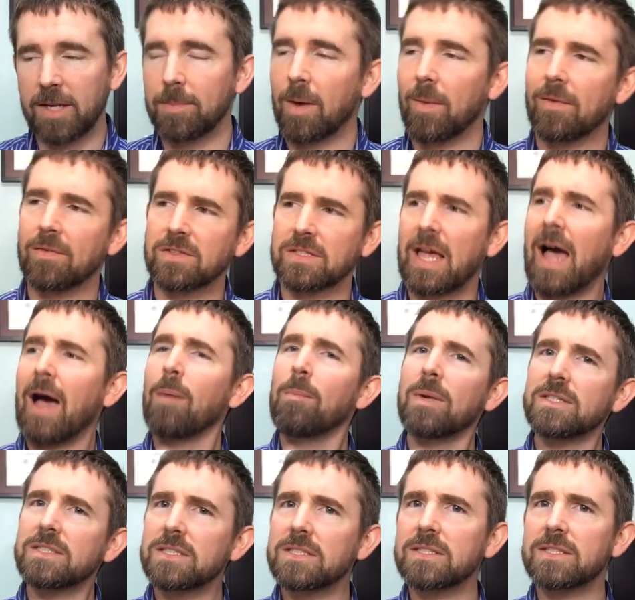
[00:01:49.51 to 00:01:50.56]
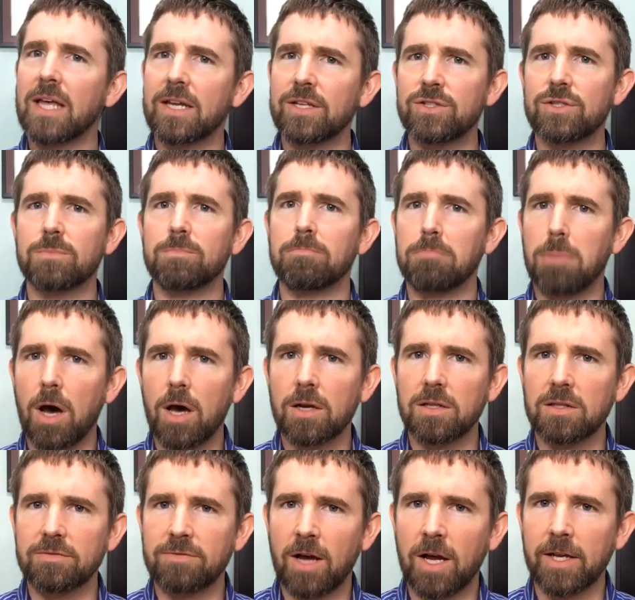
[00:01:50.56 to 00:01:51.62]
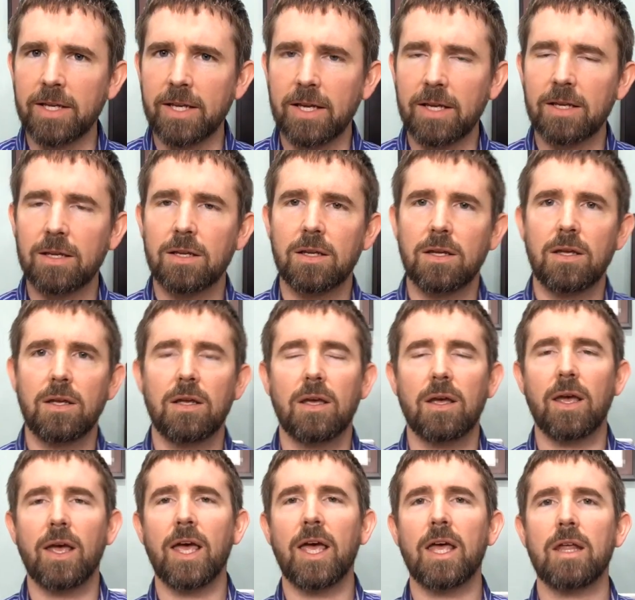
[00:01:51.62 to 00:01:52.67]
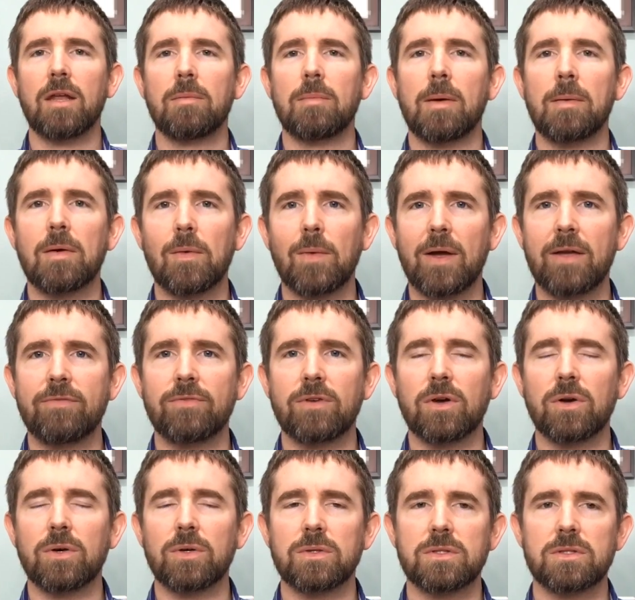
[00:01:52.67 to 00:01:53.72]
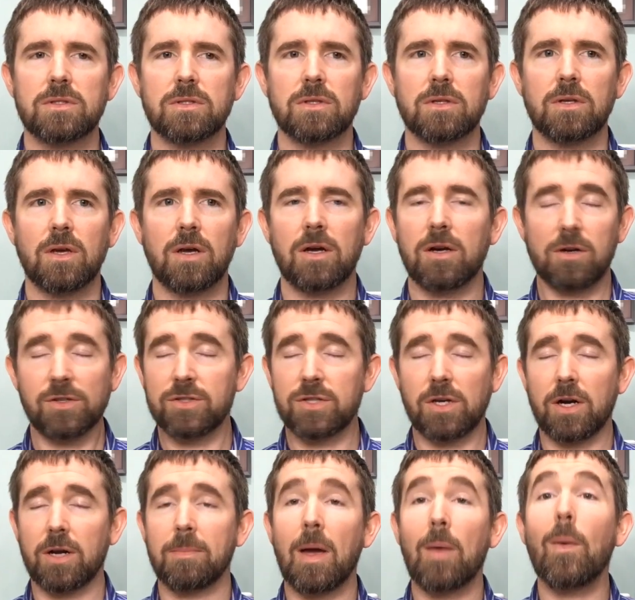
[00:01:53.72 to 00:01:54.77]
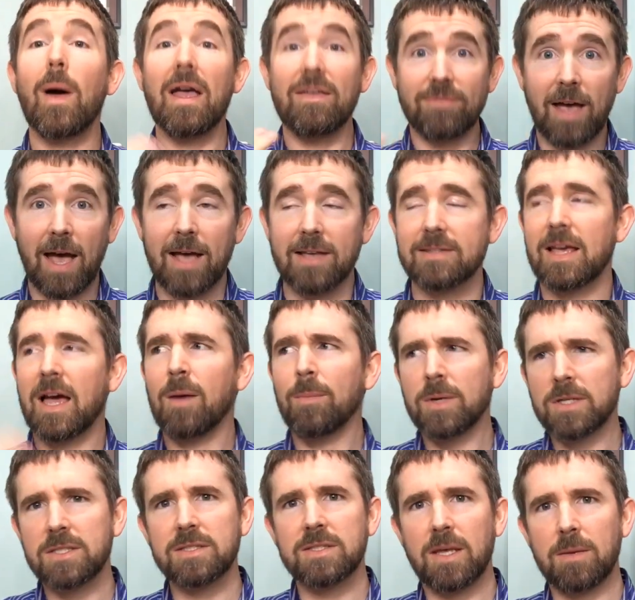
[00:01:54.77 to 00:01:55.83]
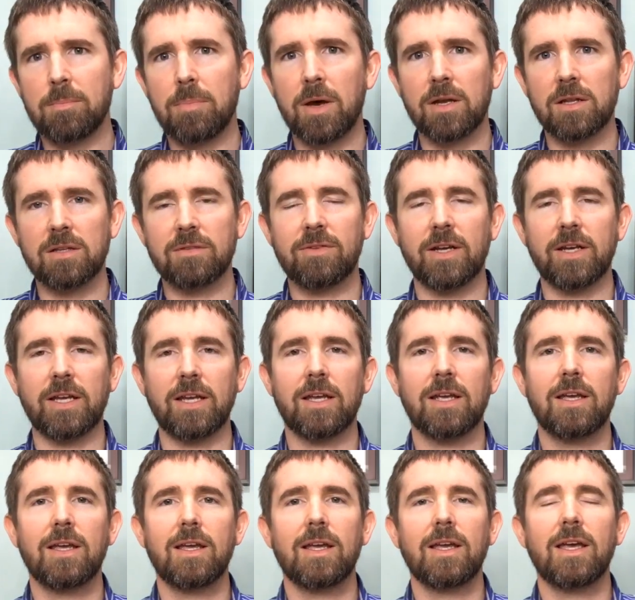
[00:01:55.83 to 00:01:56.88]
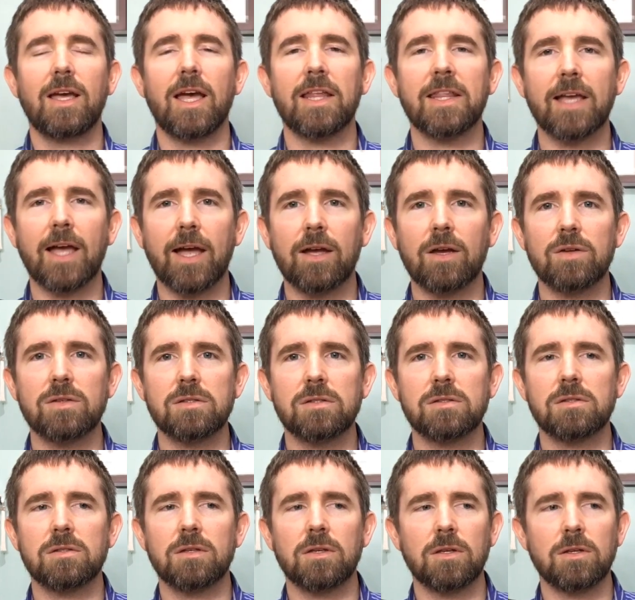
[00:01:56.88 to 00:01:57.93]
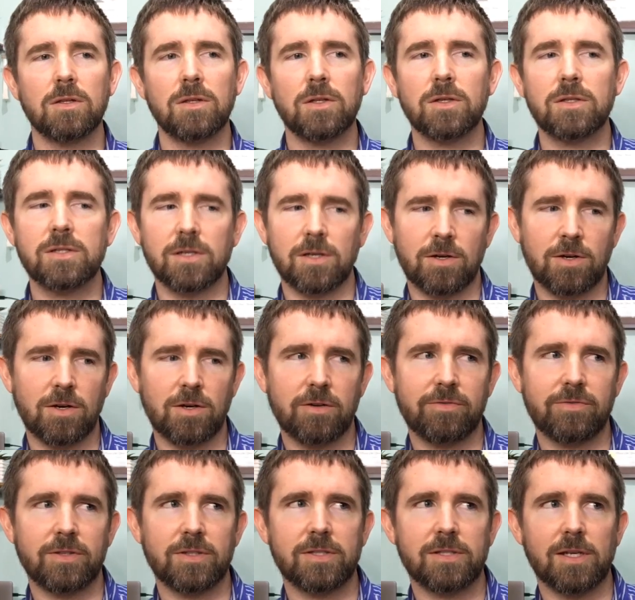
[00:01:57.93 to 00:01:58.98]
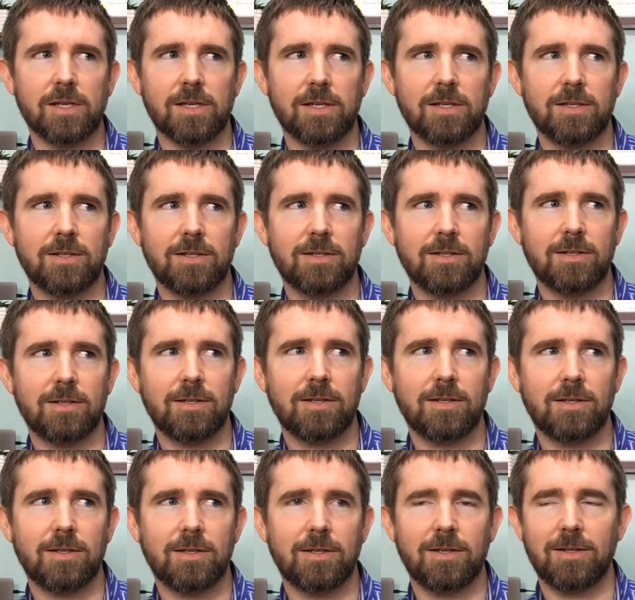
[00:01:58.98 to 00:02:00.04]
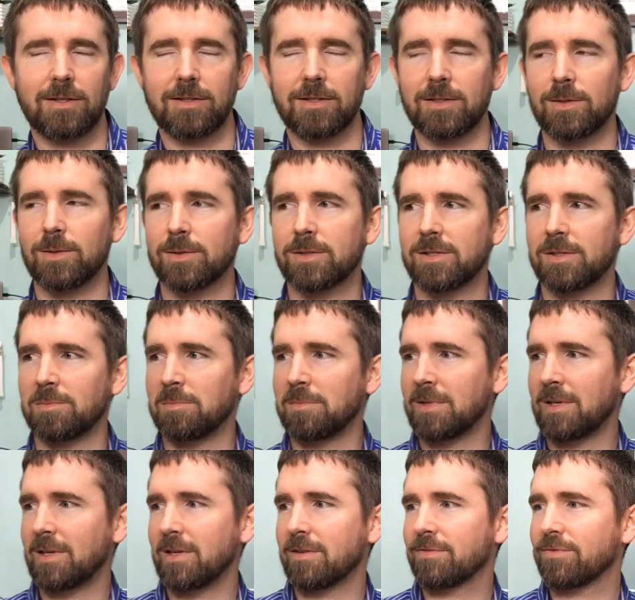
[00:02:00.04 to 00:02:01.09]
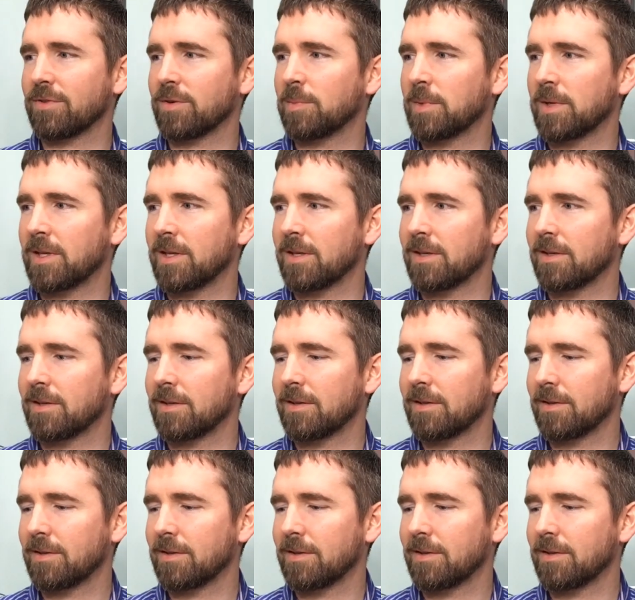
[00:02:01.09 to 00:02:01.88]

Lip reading: My wife was like, "How much is that bottle of honey?" And my wife goes, my wife asks, "How much is that bottle of honey?" And the guy goes, looks at her for a second, and looks at me for a minute.